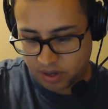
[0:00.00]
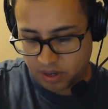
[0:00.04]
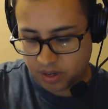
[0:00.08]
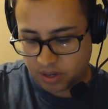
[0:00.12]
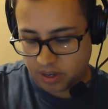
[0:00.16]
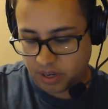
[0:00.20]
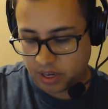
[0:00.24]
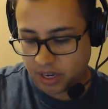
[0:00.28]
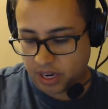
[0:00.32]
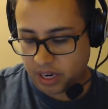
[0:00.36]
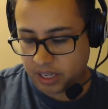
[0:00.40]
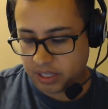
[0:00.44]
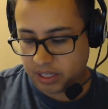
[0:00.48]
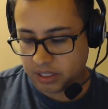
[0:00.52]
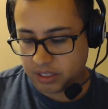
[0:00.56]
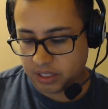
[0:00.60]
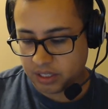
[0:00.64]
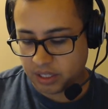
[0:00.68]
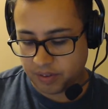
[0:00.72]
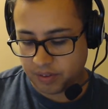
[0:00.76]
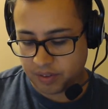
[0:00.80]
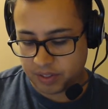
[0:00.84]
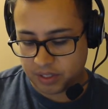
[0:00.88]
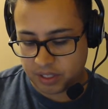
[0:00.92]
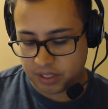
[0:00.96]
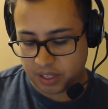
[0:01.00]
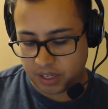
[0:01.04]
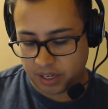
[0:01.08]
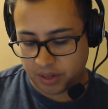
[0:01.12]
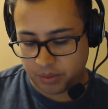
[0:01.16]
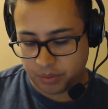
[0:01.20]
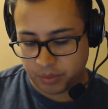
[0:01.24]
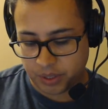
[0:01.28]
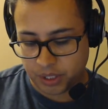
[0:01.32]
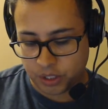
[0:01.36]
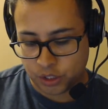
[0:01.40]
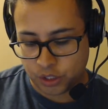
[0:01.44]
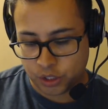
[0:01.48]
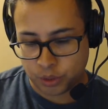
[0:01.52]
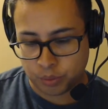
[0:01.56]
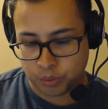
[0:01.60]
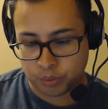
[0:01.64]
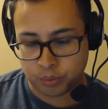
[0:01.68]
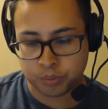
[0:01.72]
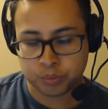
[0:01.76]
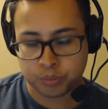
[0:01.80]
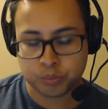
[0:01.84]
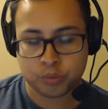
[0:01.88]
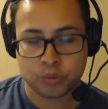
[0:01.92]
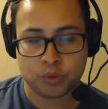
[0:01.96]
Yeah, it doesn't even say a region.
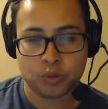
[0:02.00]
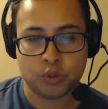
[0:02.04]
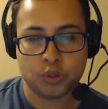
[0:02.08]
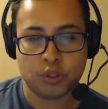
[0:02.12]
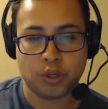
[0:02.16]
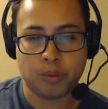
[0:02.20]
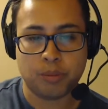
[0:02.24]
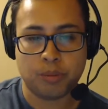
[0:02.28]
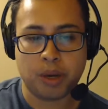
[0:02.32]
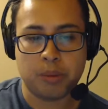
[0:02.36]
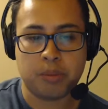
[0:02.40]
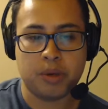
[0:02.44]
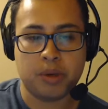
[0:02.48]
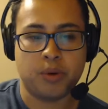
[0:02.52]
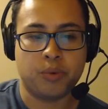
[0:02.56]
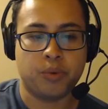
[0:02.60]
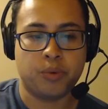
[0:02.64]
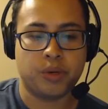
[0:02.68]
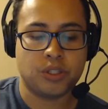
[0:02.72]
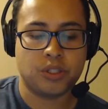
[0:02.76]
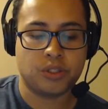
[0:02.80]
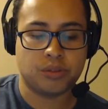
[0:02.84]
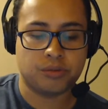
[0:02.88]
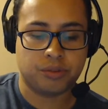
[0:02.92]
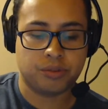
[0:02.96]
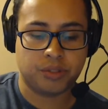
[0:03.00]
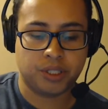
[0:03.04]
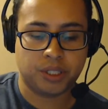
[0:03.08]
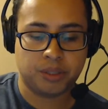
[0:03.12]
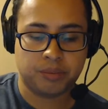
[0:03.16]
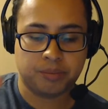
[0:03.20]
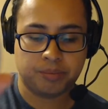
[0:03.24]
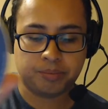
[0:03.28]
So it might be region free.